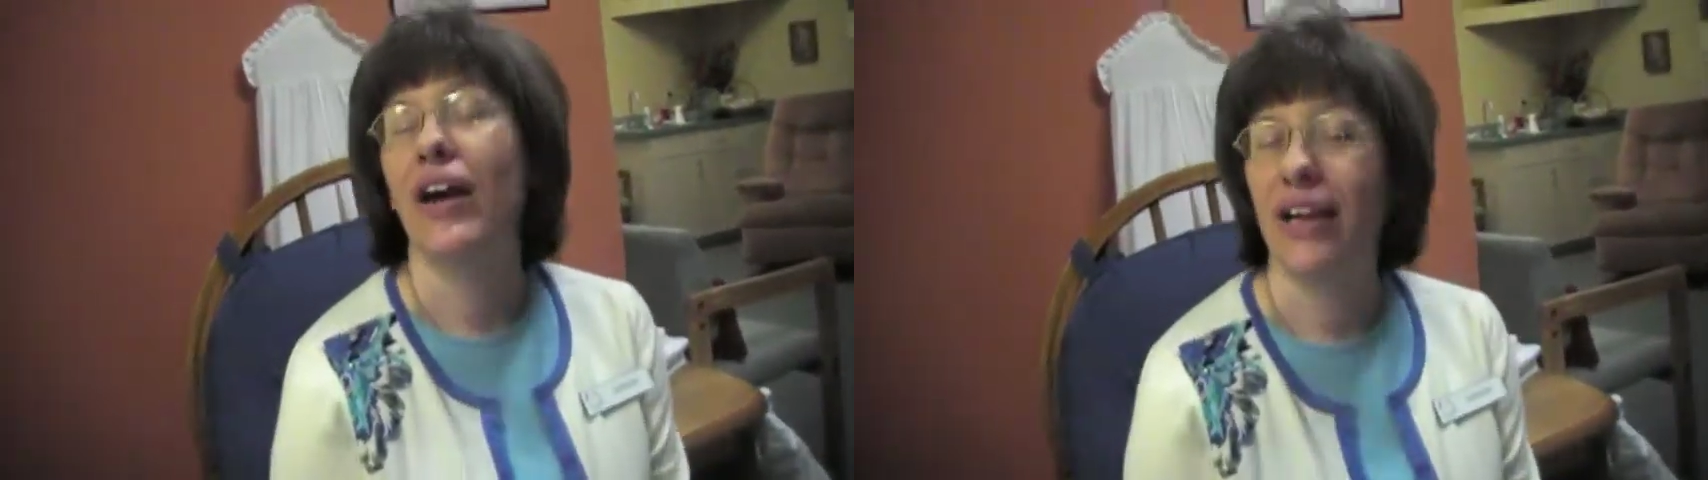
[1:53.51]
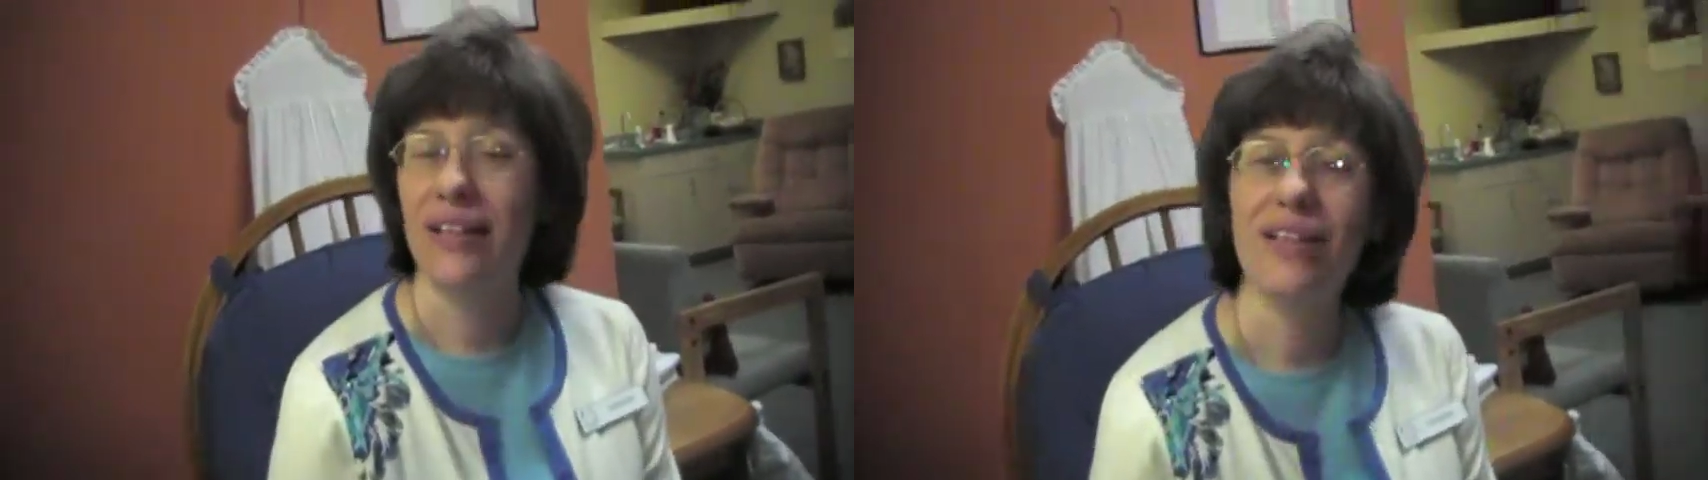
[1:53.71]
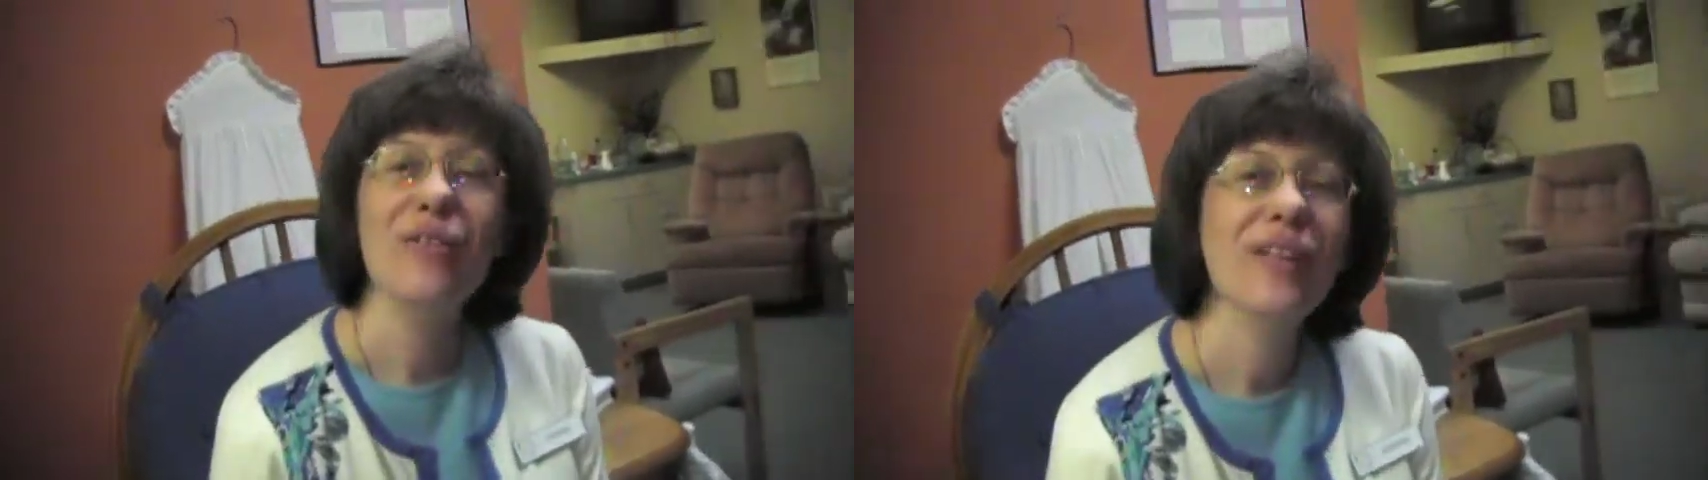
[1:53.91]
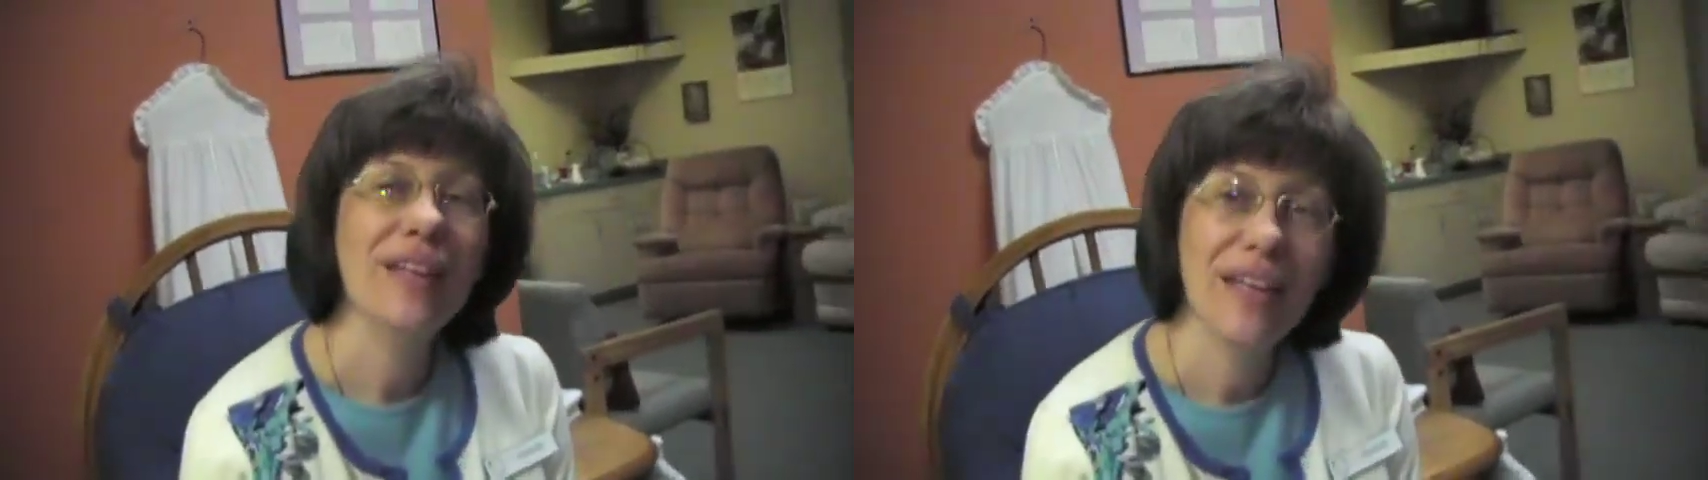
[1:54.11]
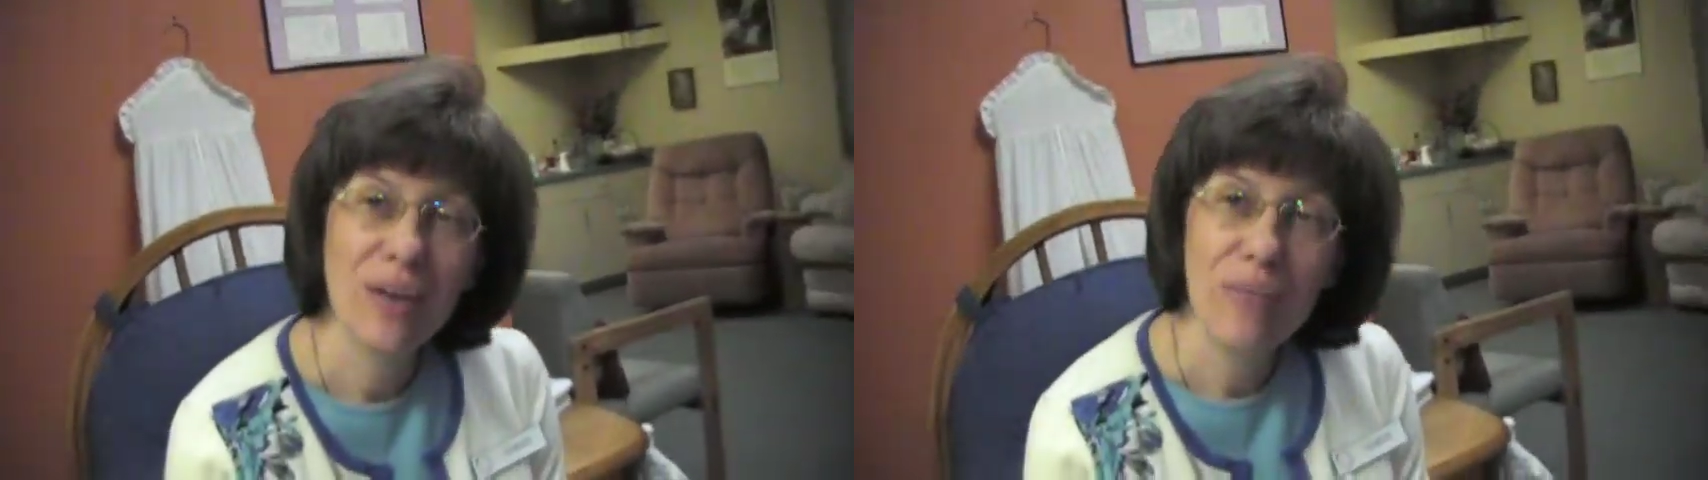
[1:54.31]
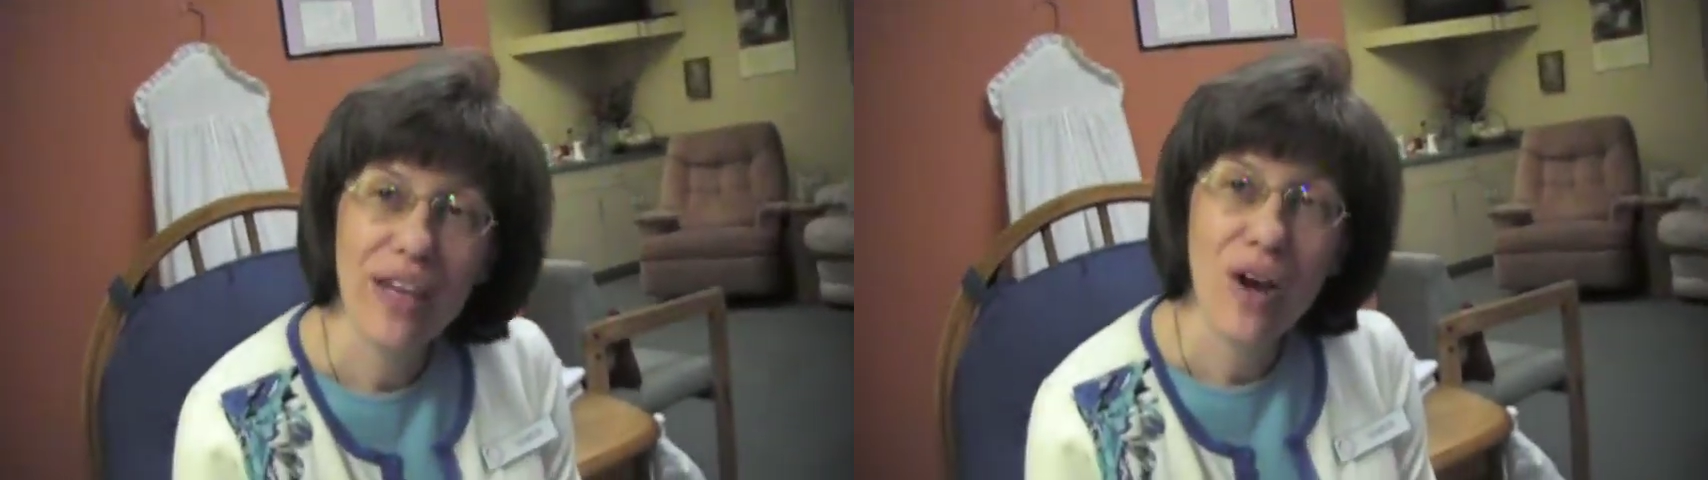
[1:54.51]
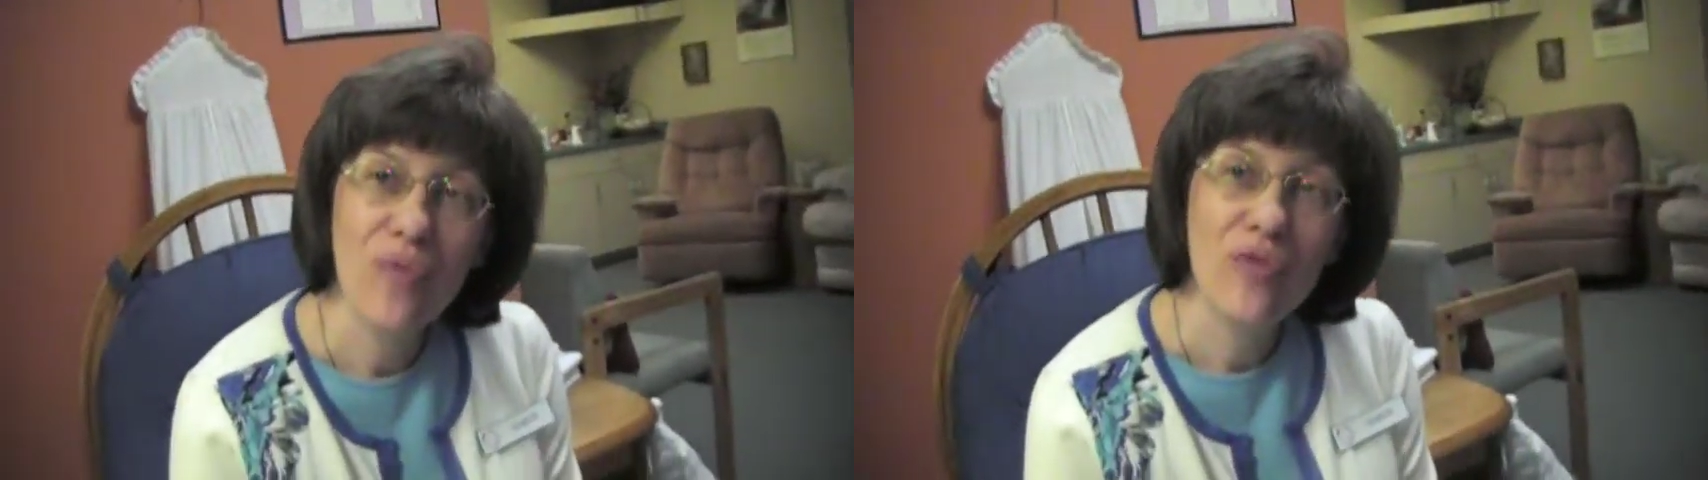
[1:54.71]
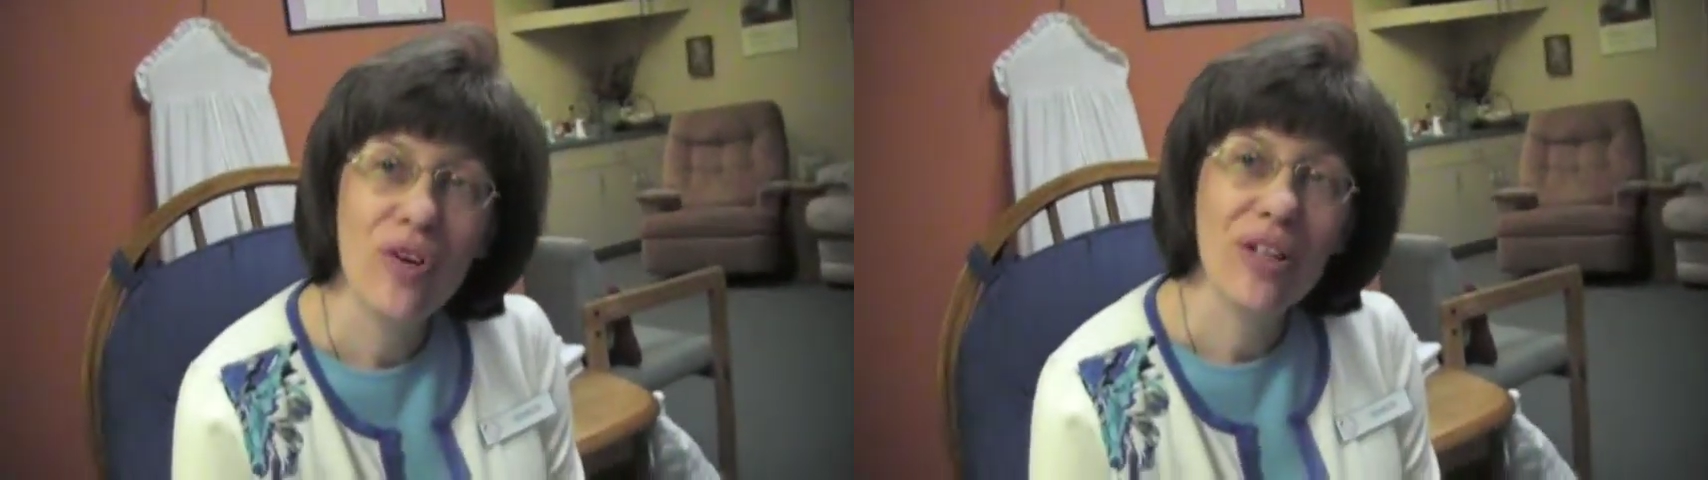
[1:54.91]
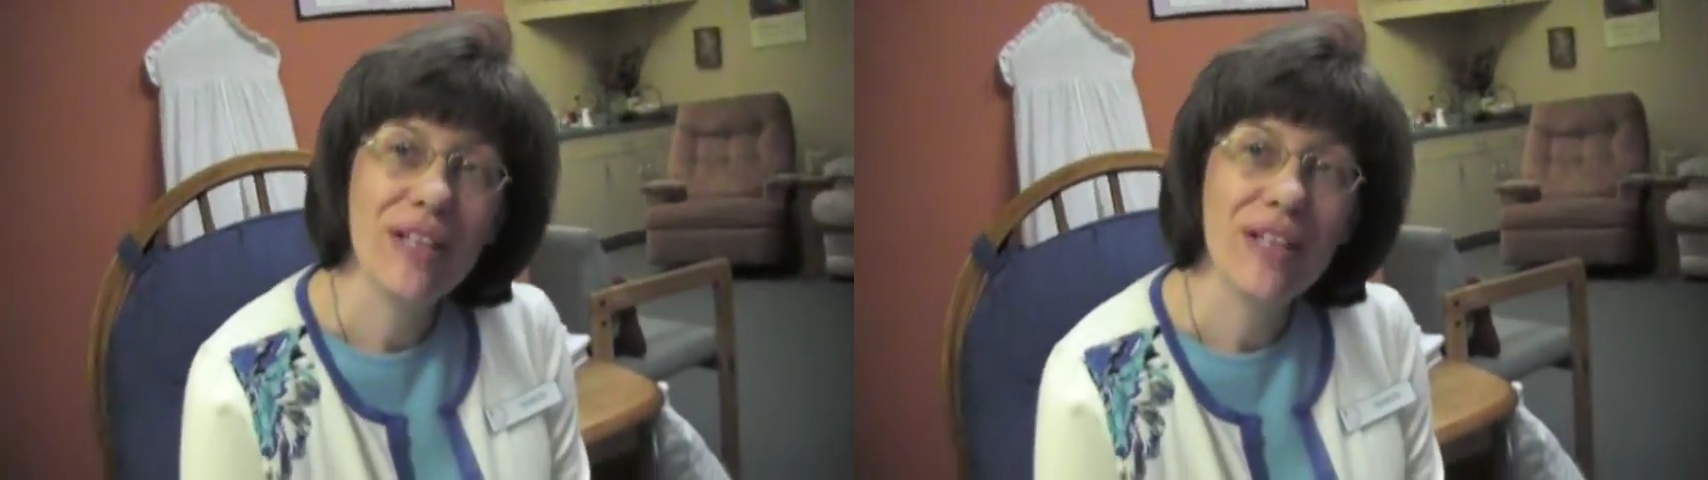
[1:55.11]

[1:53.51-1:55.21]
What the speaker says: Another thing that can be helpful